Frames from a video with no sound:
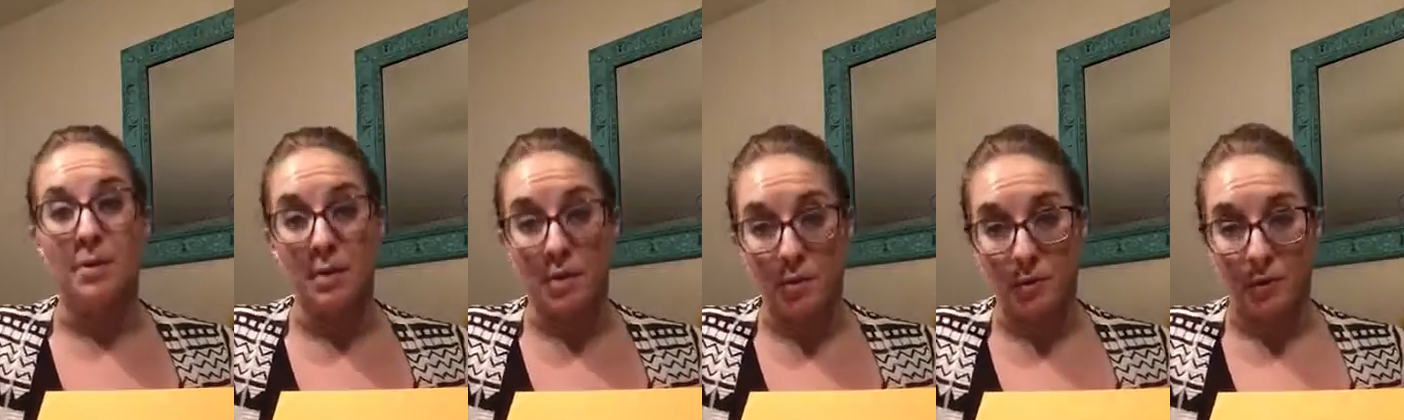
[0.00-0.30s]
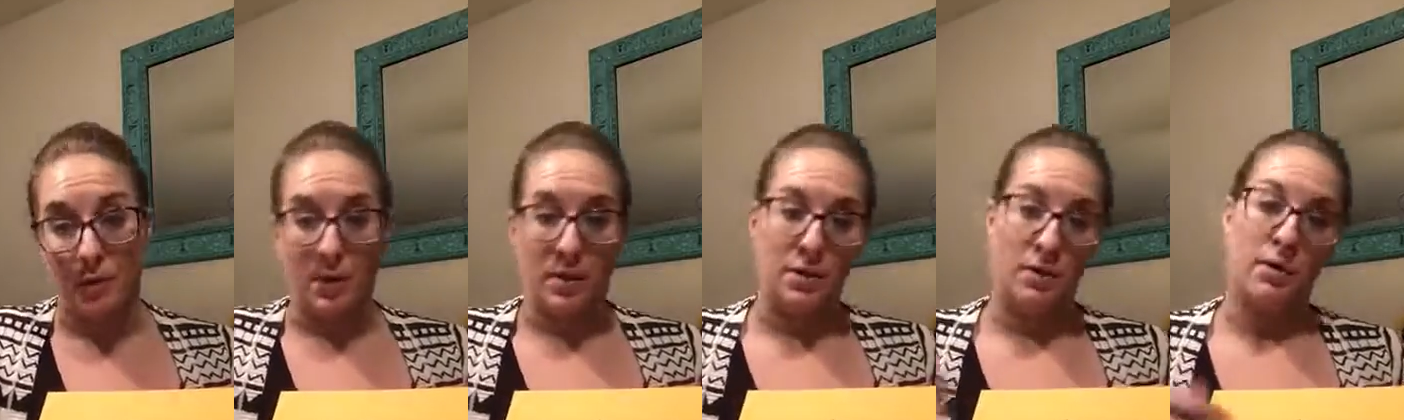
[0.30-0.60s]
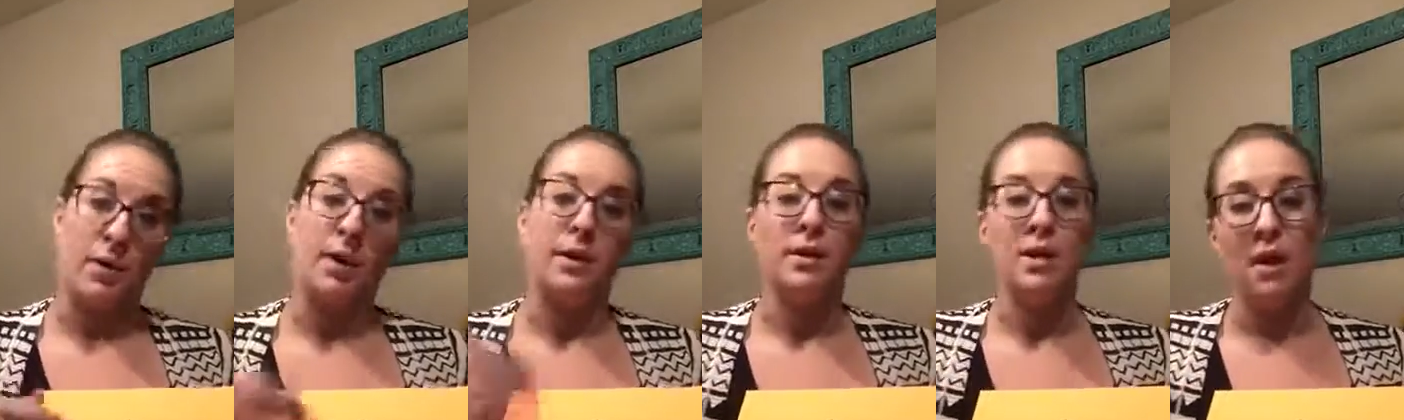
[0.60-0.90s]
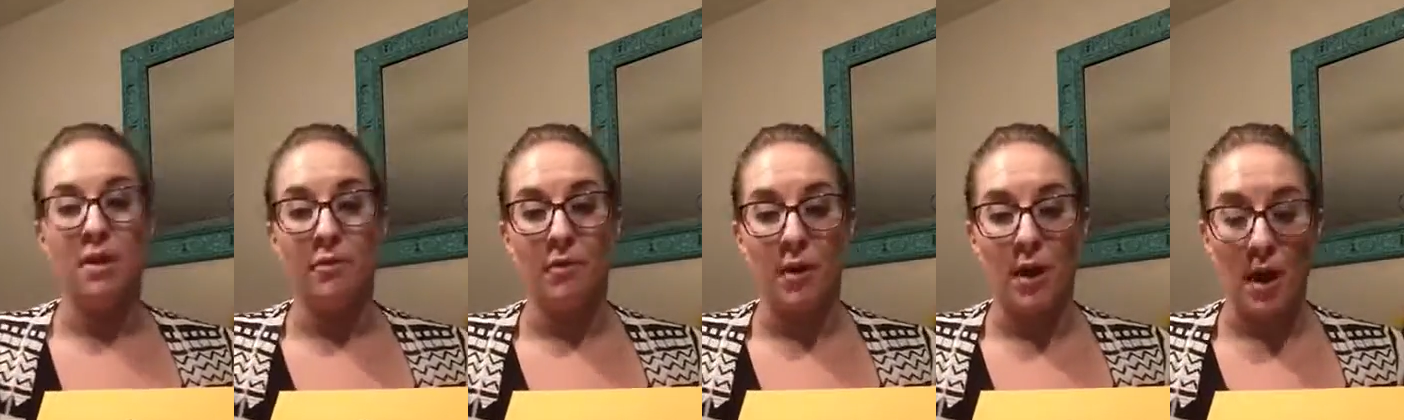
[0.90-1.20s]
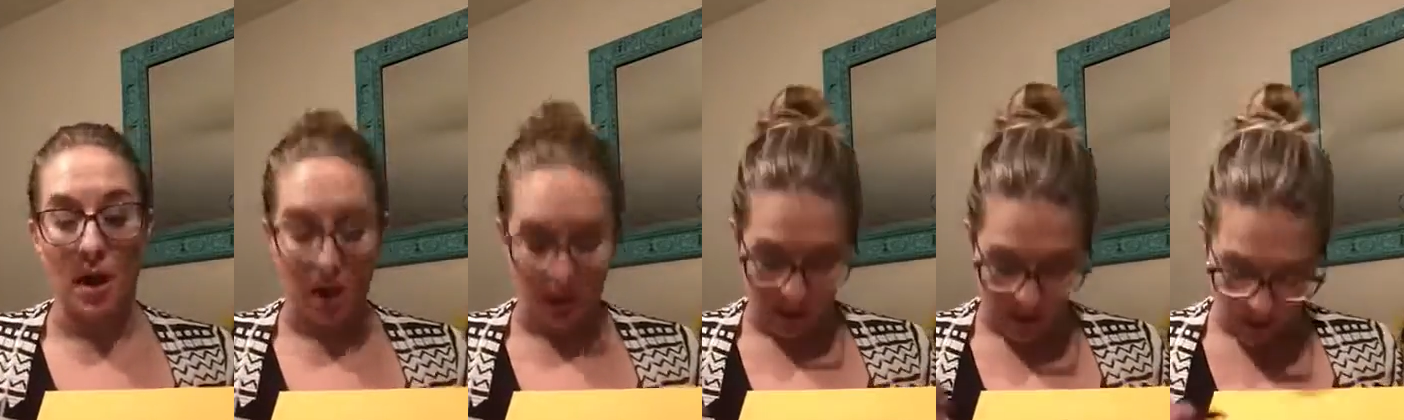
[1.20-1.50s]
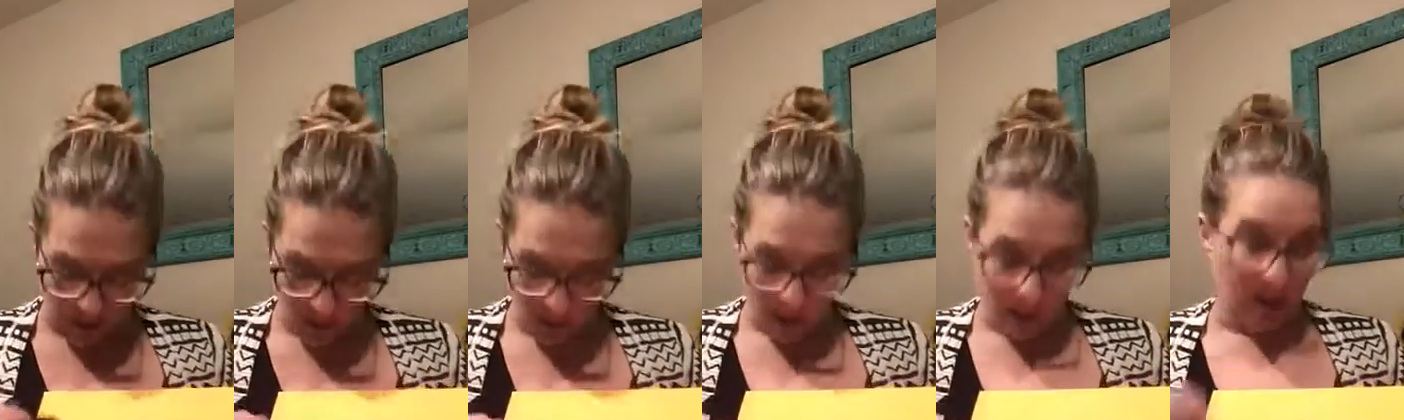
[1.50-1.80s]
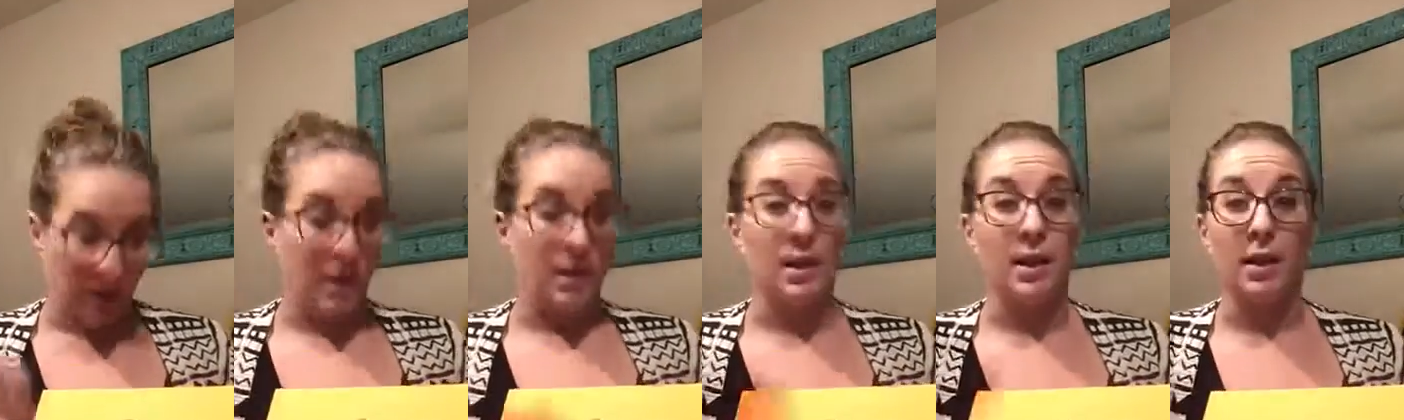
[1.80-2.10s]
And I'm like, different. And I,
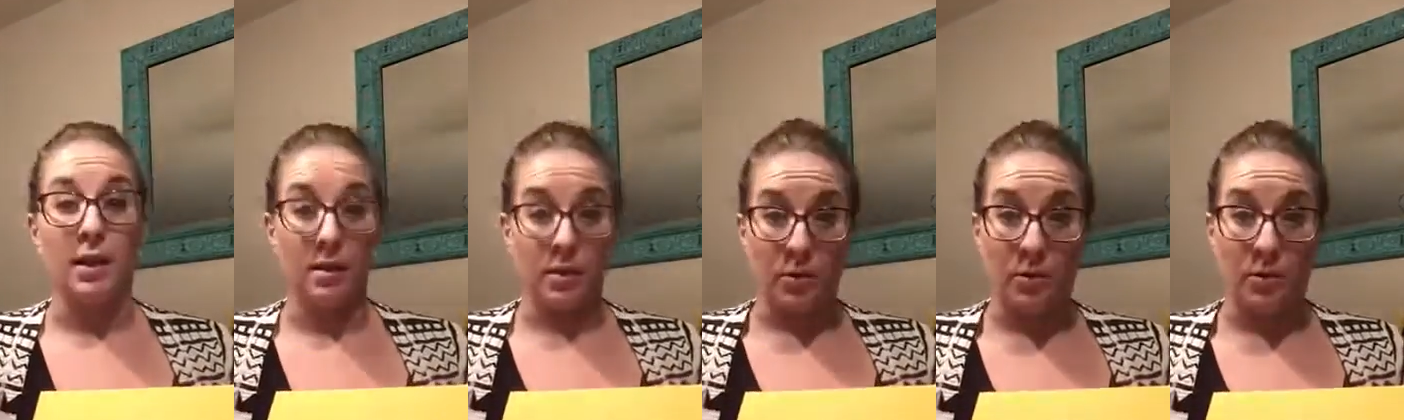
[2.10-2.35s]
great.